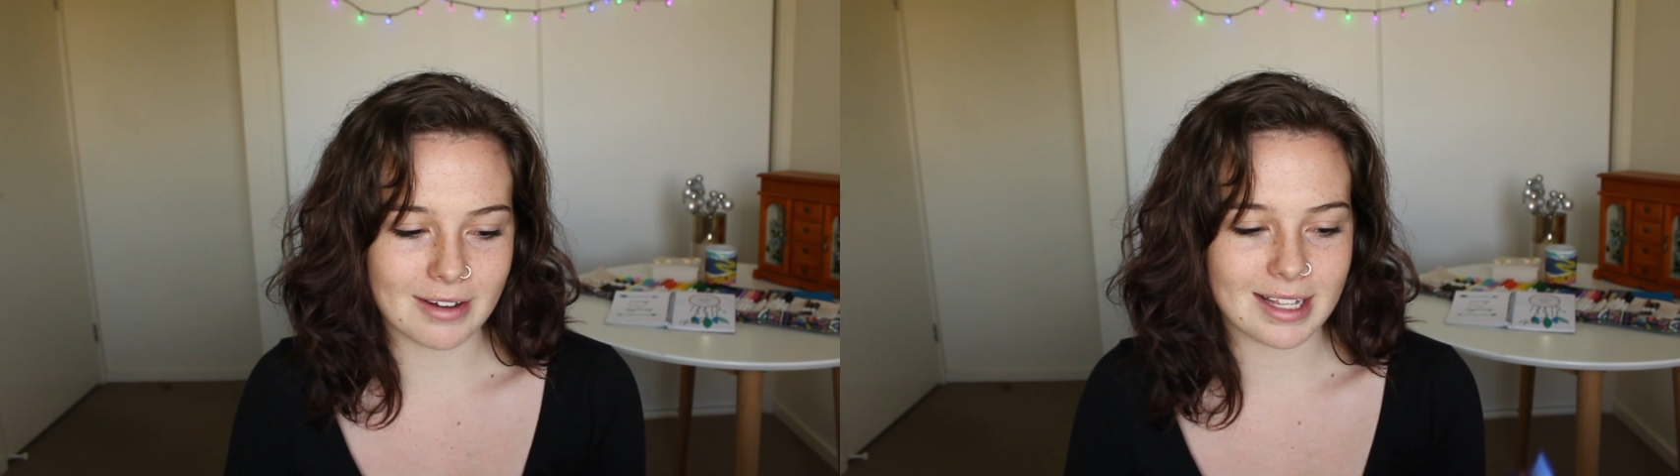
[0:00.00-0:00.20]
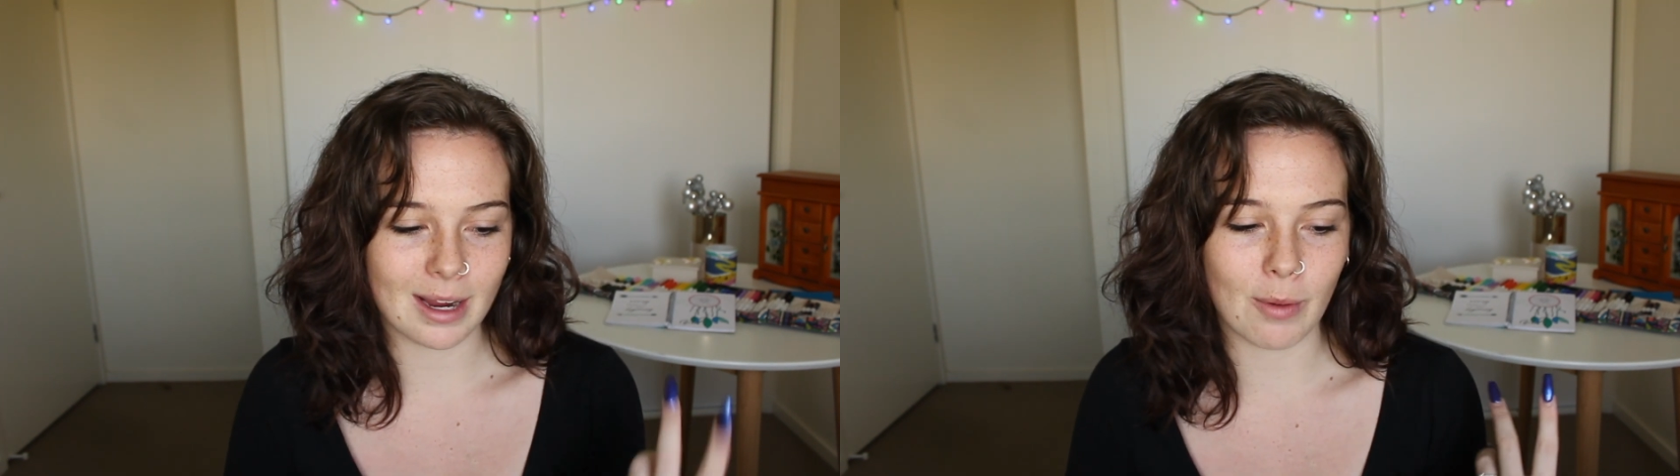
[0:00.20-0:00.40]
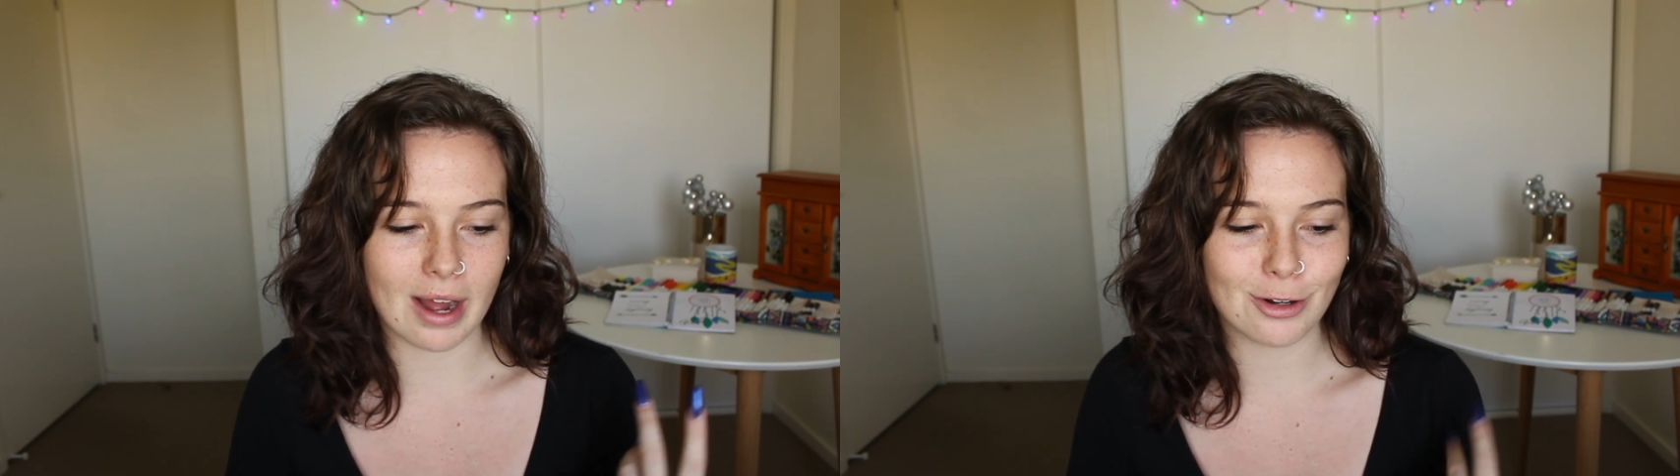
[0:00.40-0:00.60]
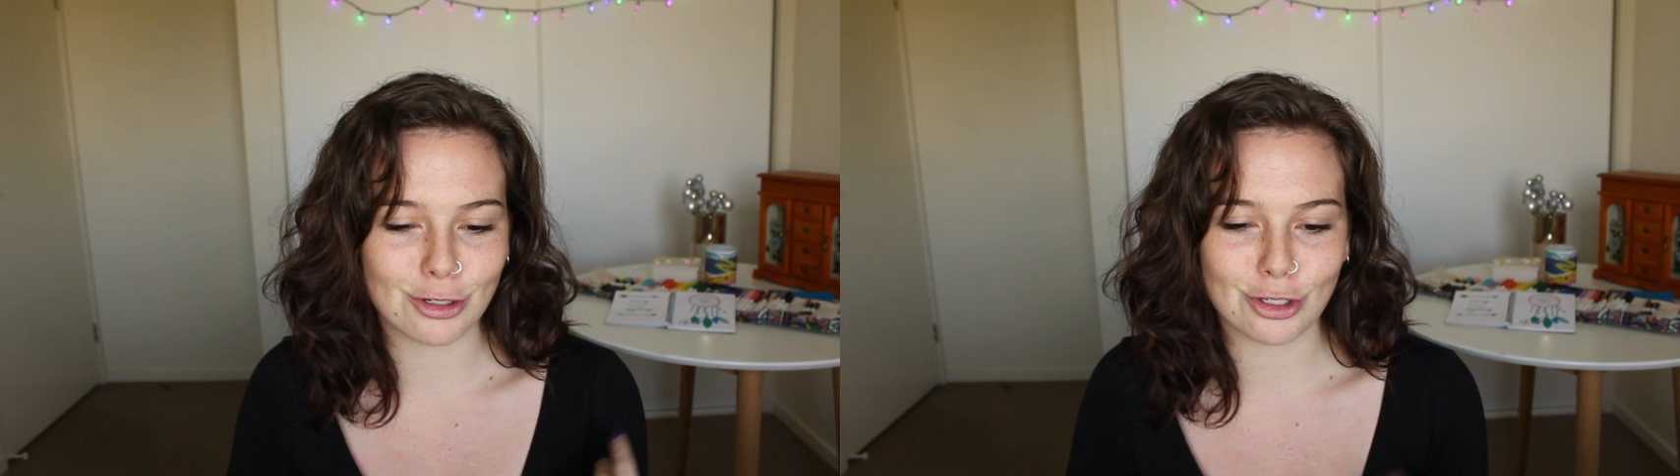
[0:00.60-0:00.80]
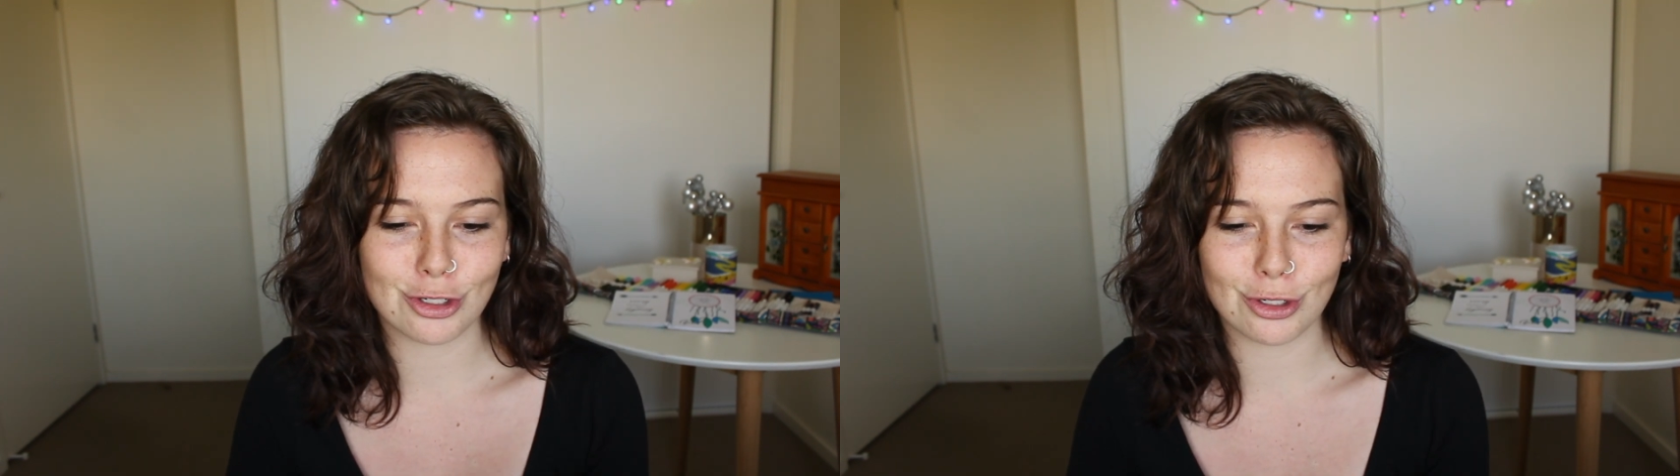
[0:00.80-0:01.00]
I was like, why not
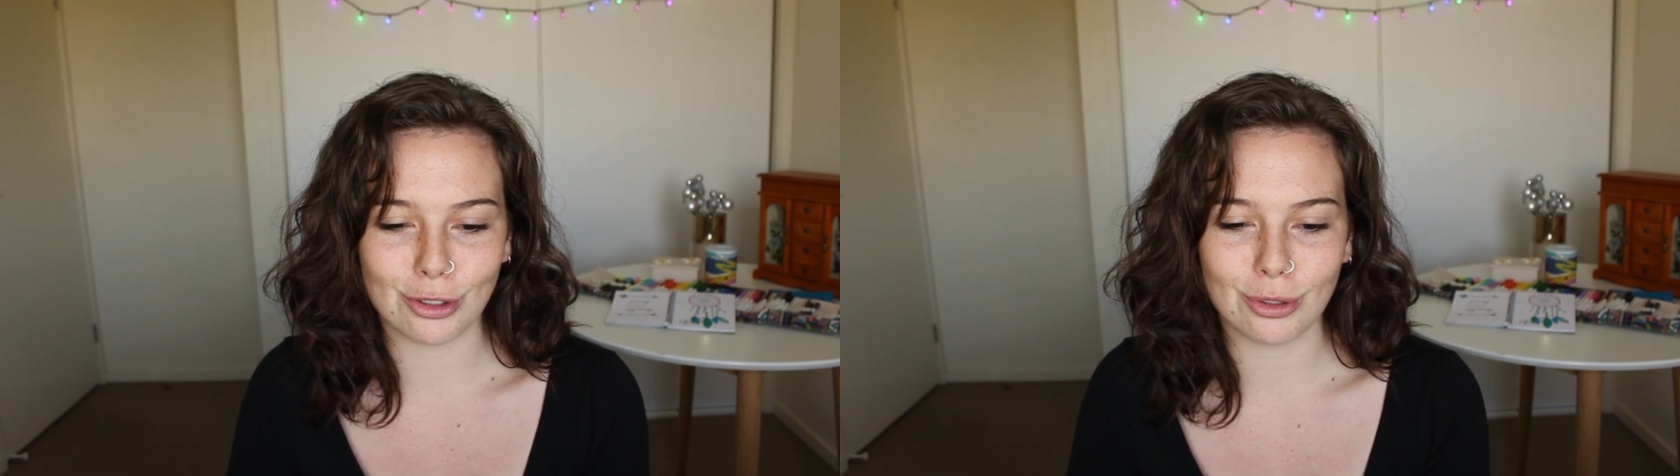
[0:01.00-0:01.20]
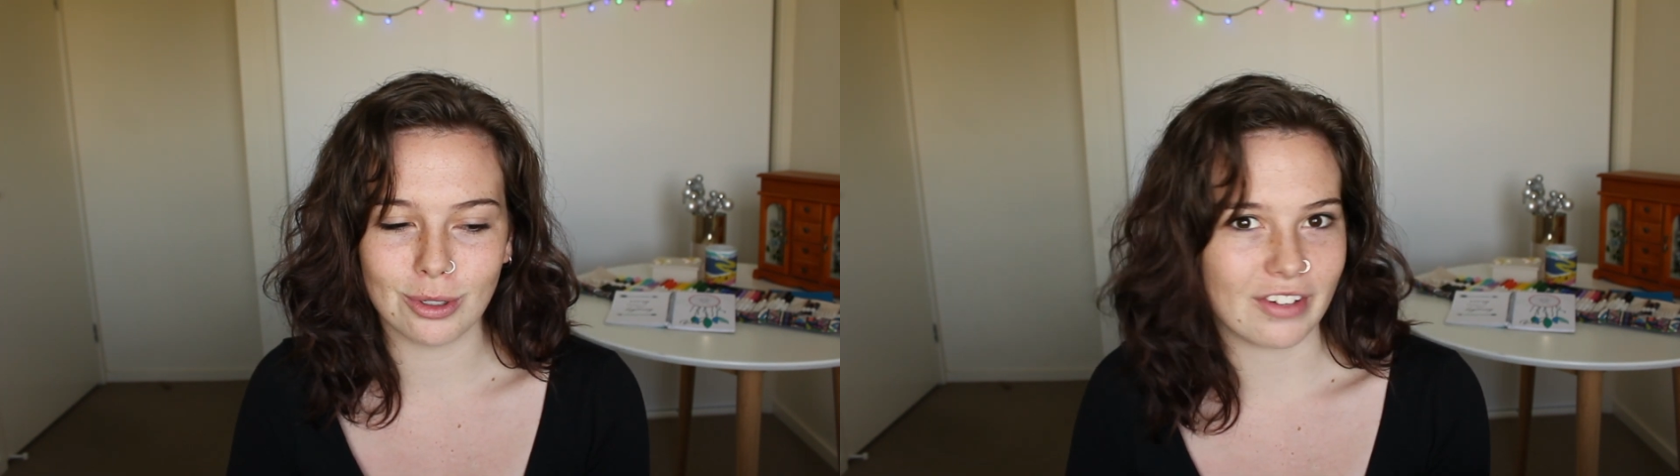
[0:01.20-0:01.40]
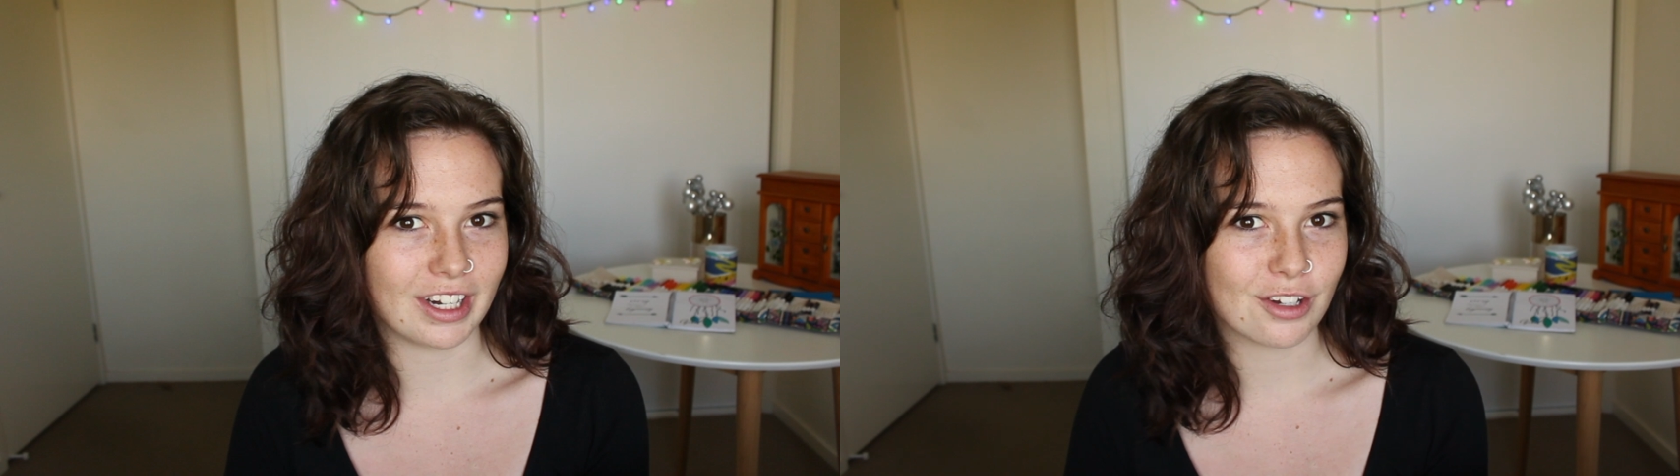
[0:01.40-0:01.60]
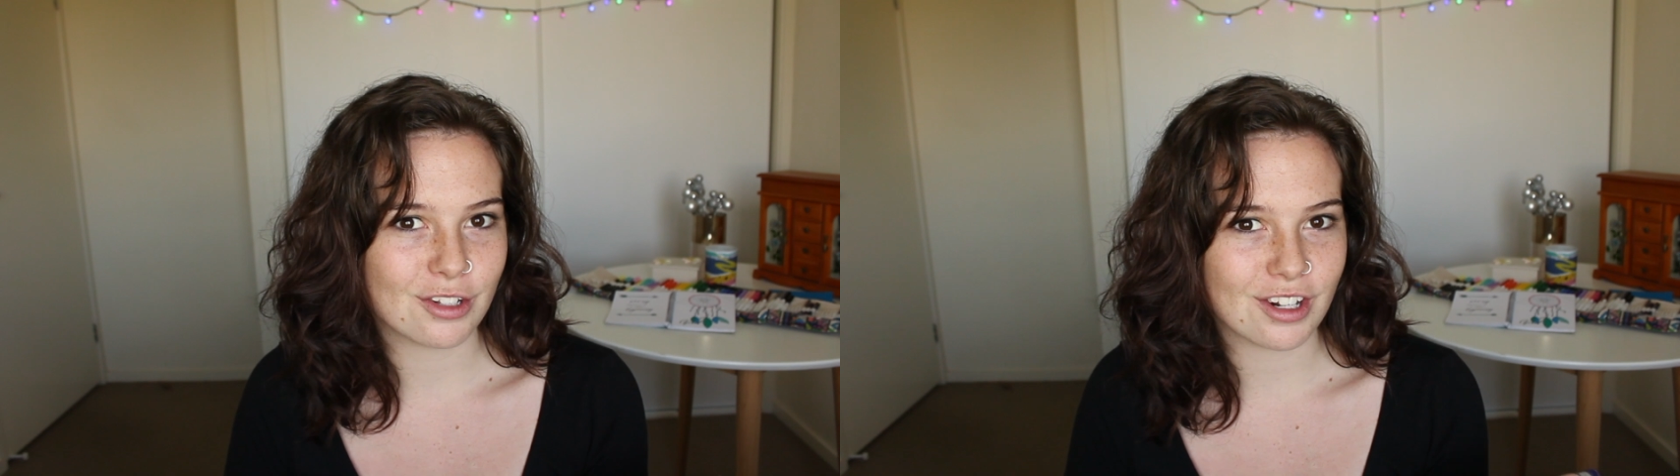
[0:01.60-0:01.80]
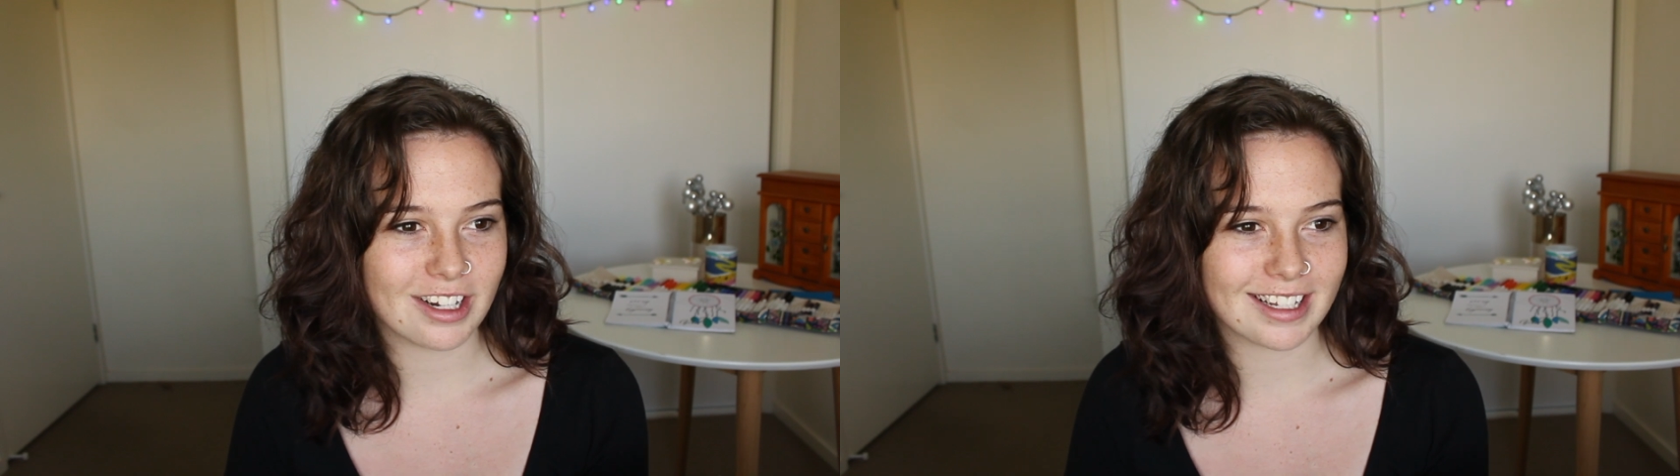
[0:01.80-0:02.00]
just do
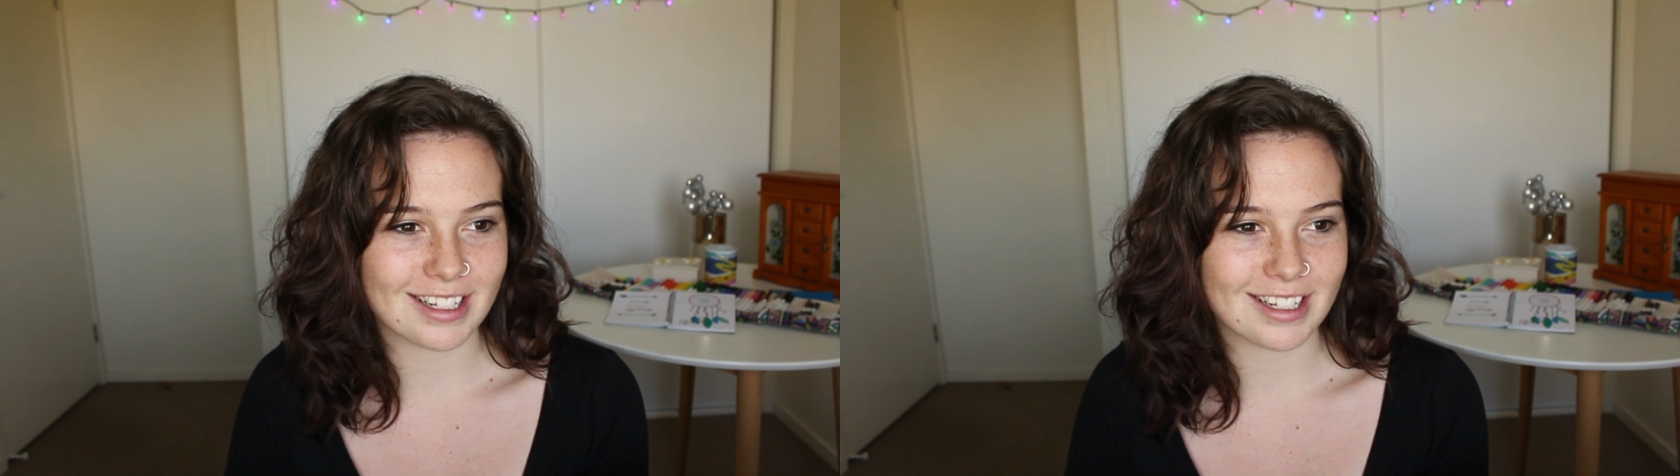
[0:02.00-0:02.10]
videos on it,